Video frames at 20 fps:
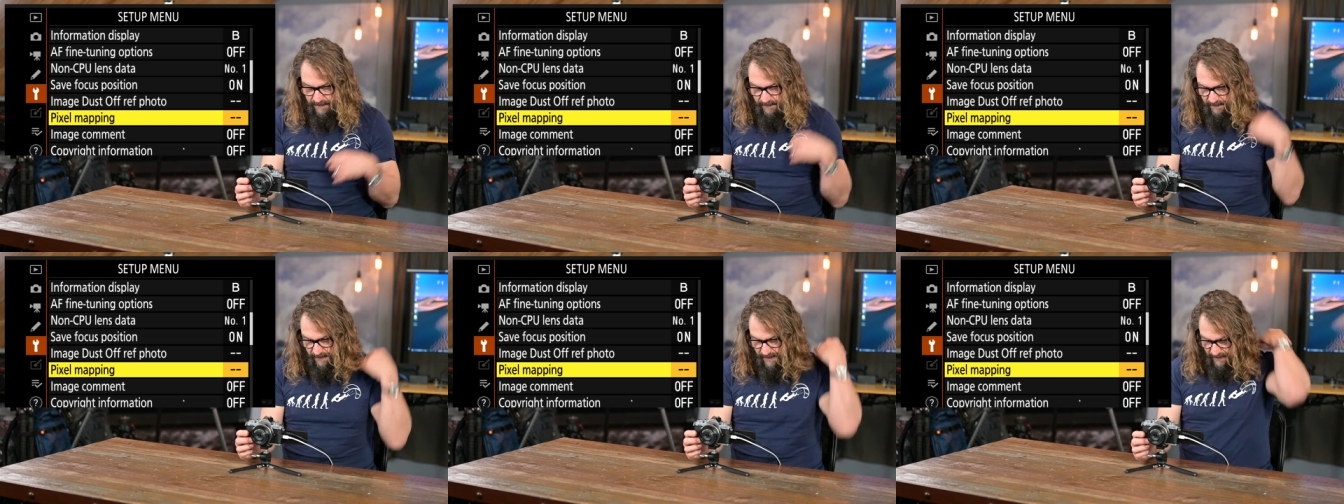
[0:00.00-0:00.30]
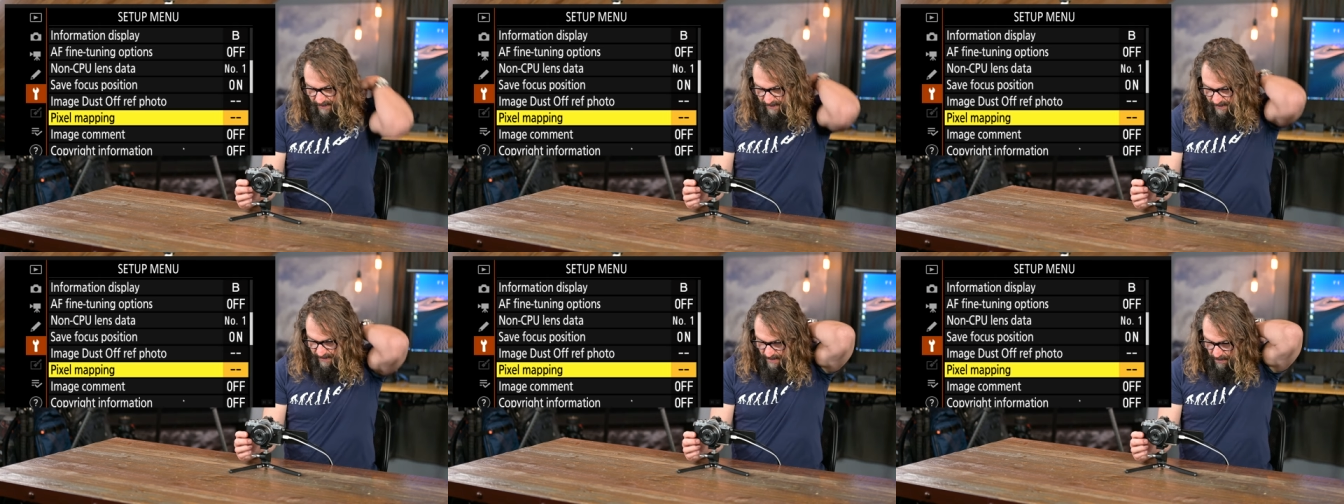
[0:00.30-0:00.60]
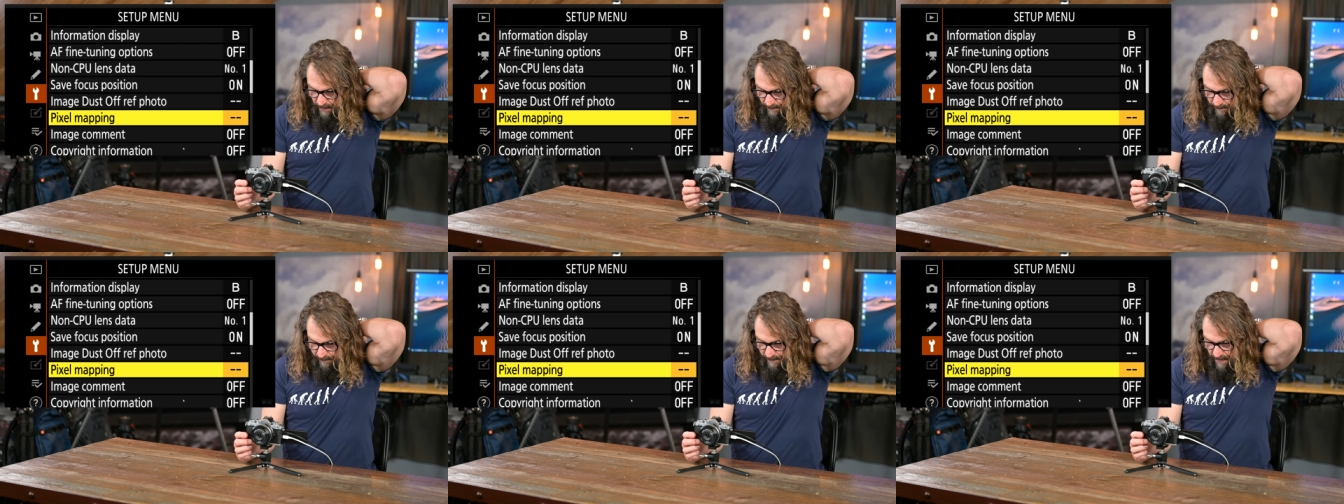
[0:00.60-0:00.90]
It, it can
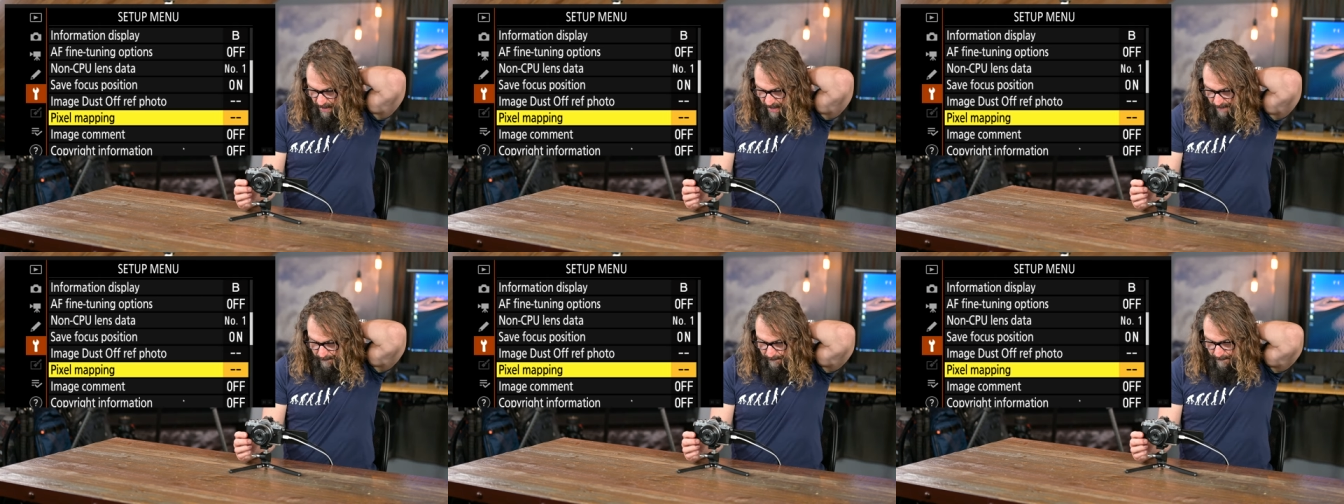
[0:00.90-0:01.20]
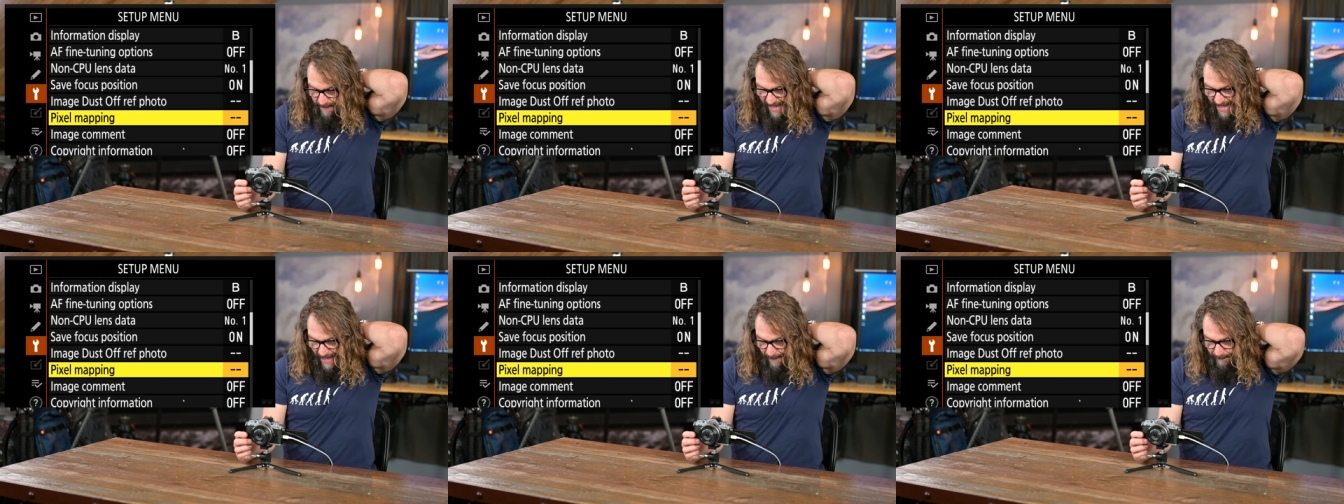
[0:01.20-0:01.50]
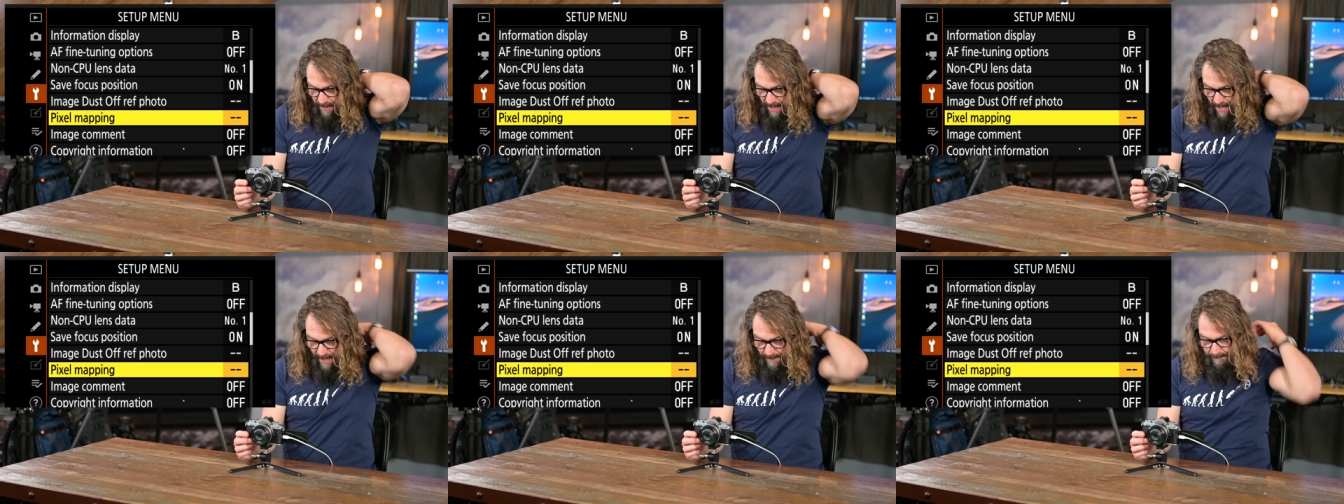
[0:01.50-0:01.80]
help
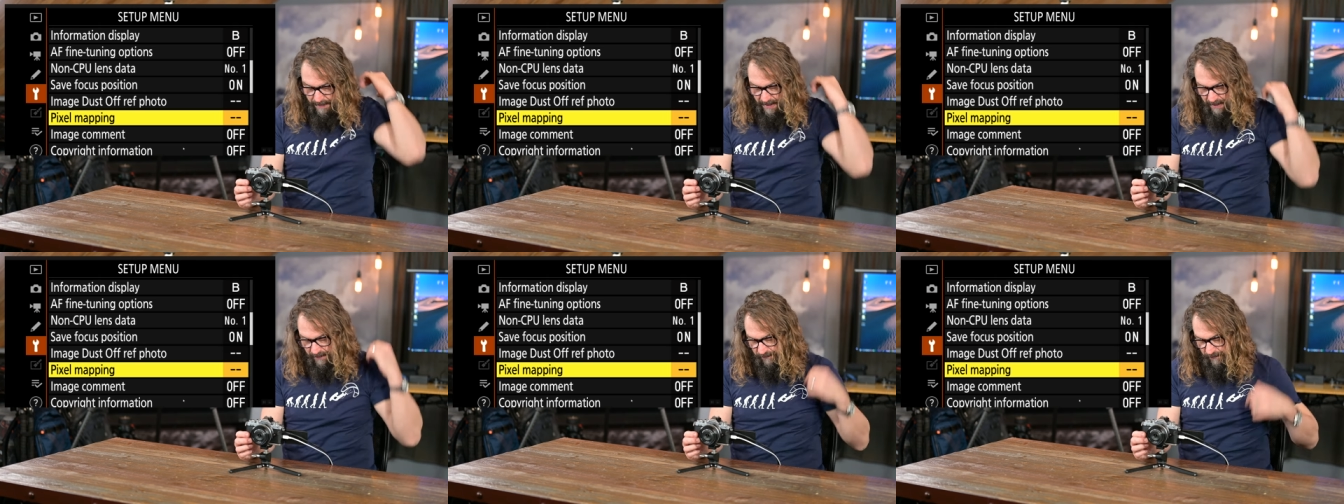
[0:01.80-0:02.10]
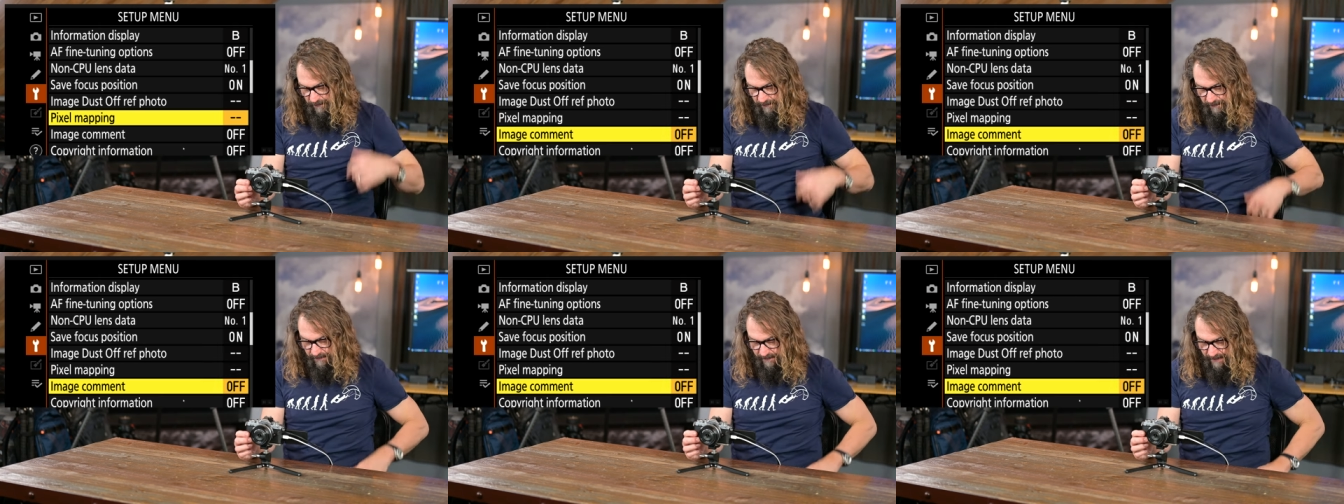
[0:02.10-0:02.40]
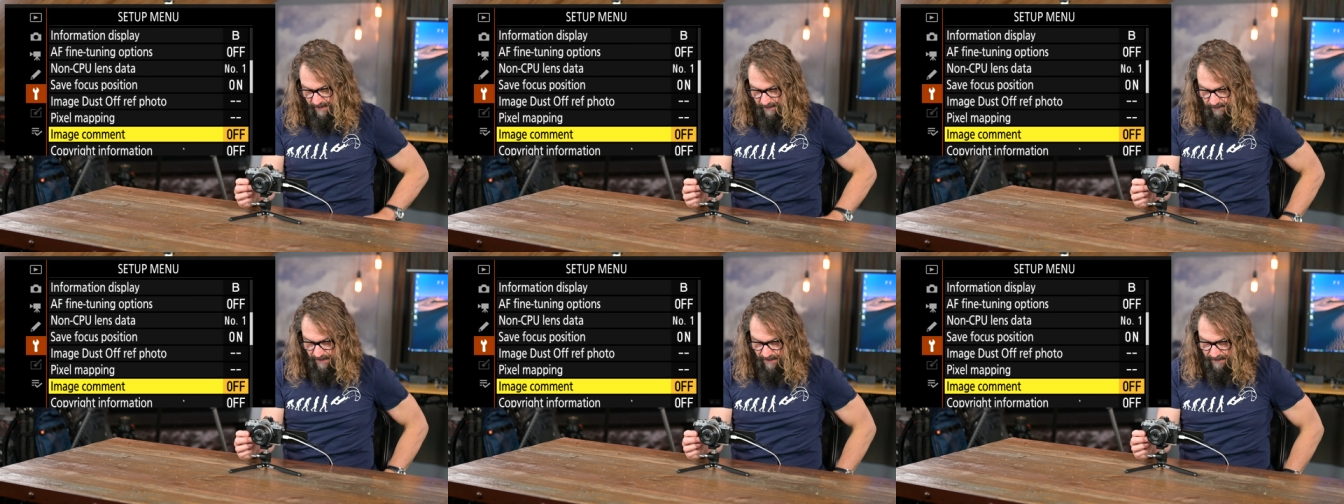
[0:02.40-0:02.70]
map hot pixels and
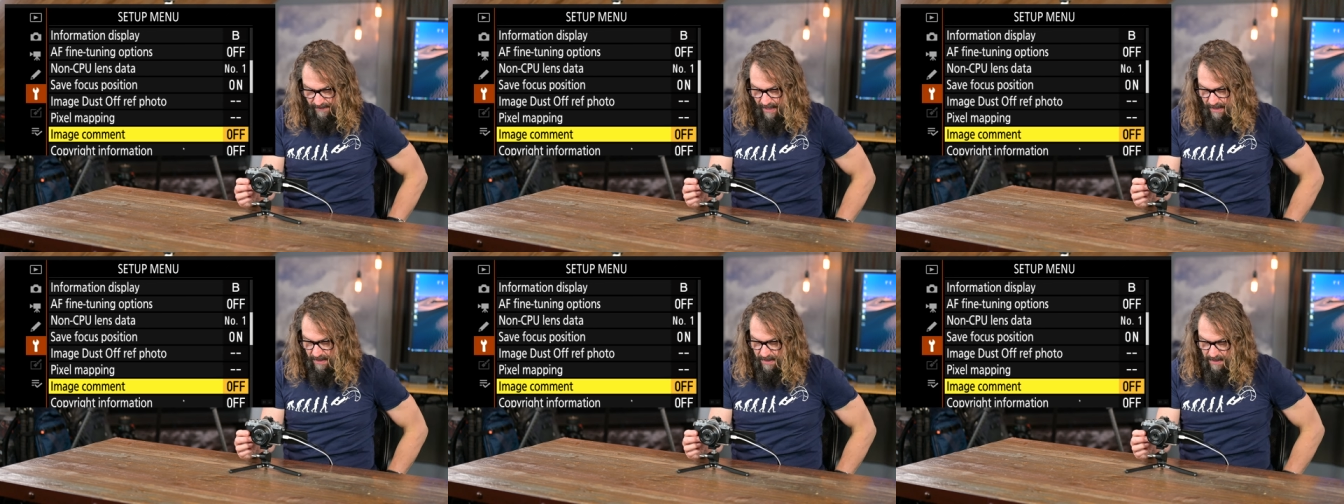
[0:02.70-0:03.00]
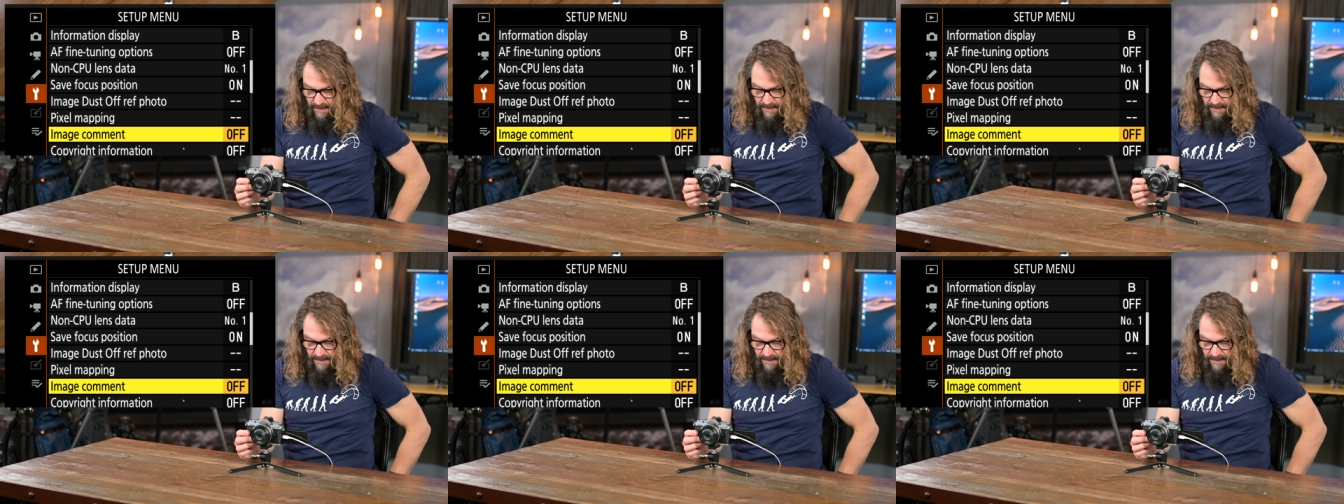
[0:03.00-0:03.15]
things like that.